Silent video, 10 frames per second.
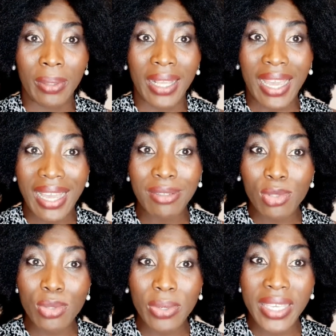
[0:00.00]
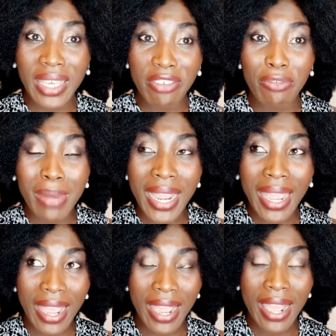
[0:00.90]
Cantu give my
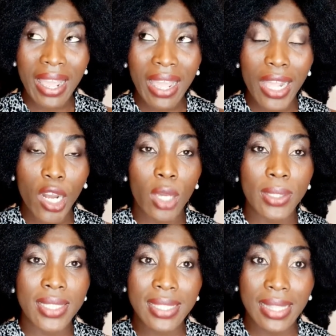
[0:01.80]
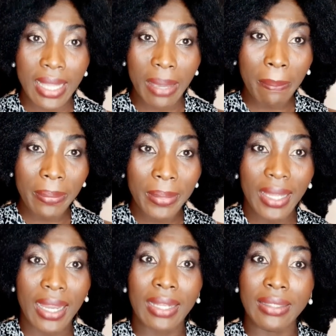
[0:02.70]
hair a lot sleep
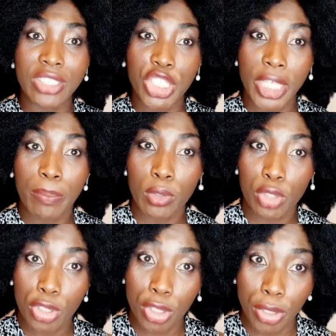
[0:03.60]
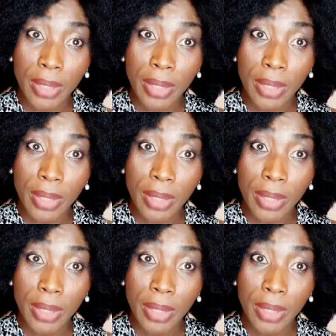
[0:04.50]
than the Shea Moisture.